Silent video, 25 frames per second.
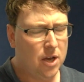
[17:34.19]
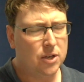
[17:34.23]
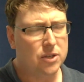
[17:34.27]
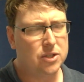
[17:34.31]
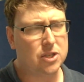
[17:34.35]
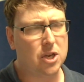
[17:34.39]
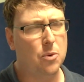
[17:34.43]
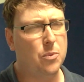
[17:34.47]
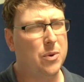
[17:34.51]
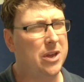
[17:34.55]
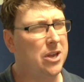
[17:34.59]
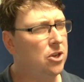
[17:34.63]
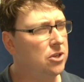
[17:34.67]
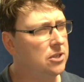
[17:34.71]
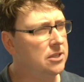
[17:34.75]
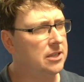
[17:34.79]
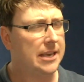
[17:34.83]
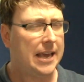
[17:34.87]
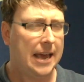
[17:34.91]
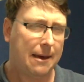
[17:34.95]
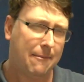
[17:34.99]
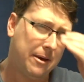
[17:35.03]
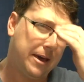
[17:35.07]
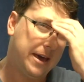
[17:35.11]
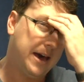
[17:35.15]
So we use the
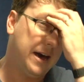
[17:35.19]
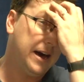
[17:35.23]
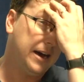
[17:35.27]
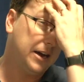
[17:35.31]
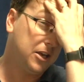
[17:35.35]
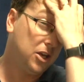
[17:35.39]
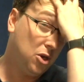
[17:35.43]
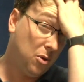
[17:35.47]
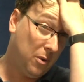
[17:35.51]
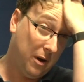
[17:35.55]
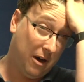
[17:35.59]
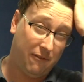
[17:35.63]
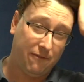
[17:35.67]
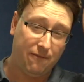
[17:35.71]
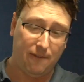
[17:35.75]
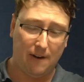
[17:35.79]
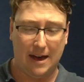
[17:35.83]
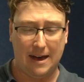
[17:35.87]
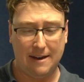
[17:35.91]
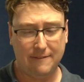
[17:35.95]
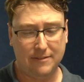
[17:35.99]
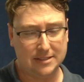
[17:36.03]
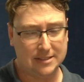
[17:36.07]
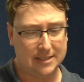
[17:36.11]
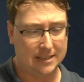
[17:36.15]
Yamaha
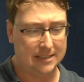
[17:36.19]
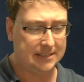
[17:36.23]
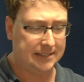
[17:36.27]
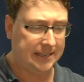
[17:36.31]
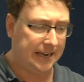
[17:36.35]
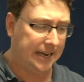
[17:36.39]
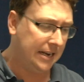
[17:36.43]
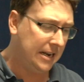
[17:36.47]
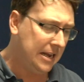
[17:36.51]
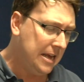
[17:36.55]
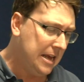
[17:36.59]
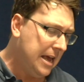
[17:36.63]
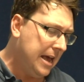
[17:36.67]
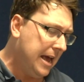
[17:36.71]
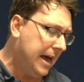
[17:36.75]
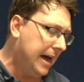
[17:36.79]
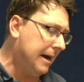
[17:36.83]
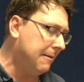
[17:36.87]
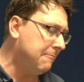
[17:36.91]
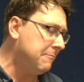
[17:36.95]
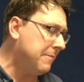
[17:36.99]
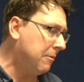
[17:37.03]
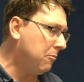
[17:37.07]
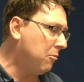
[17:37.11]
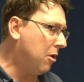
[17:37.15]
QL5, as I said,
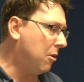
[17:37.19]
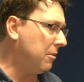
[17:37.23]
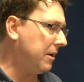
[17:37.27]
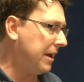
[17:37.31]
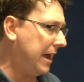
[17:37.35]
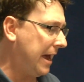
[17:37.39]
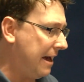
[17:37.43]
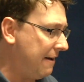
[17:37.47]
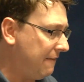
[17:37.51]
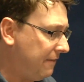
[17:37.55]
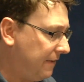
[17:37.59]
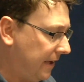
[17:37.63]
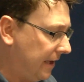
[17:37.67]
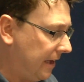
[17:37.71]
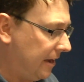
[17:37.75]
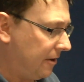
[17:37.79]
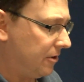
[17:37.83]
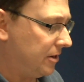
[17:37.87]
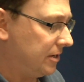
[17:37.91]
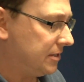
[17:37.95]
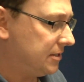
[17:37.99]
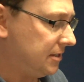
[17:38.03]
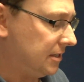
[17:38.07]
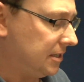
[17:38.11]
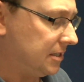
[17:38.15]
and what we have here
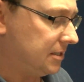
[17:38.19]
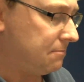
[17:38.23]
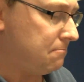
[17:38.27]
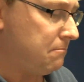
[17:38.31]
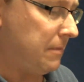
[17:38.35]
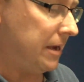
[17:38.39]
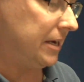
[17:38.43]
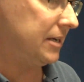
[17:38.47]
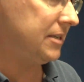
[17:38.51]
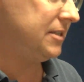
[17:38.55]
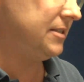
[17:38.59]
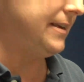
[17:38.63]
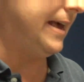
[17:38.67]
is this mix